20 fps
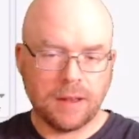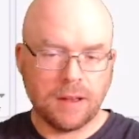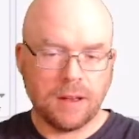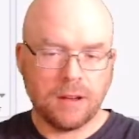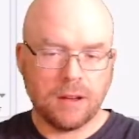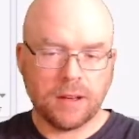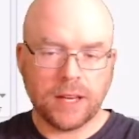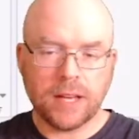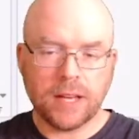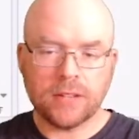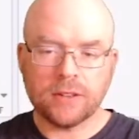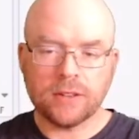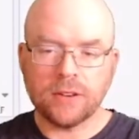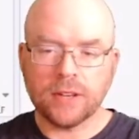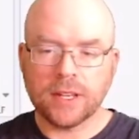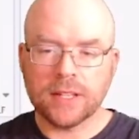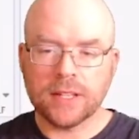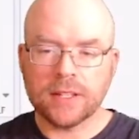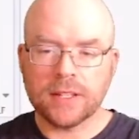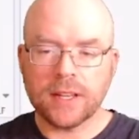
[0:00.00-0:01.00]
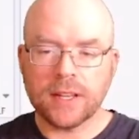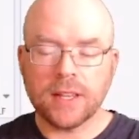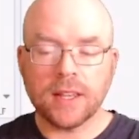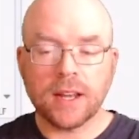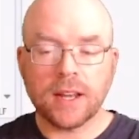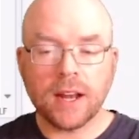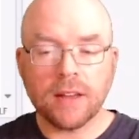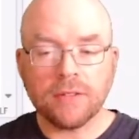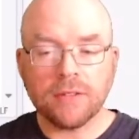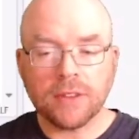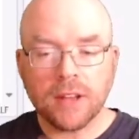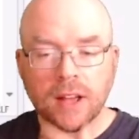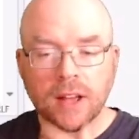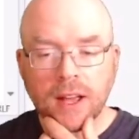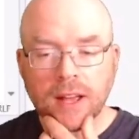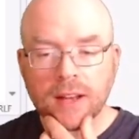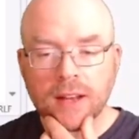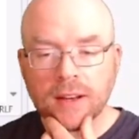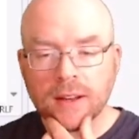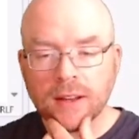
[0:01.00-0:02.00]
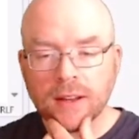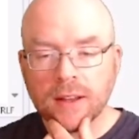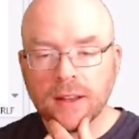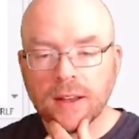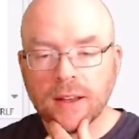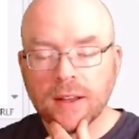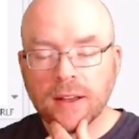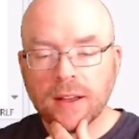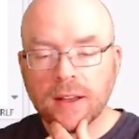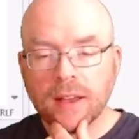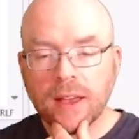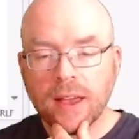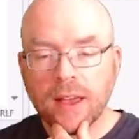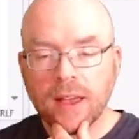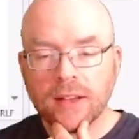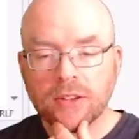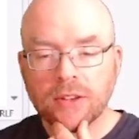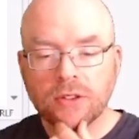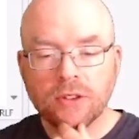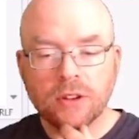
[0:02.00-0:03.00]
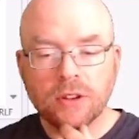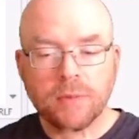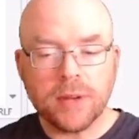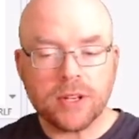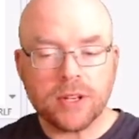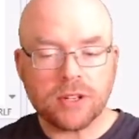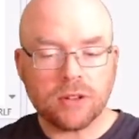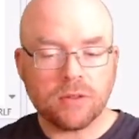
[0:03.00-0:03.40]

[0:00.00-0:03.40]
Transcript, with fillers: Okay, so you can see that I've got a two-dimensional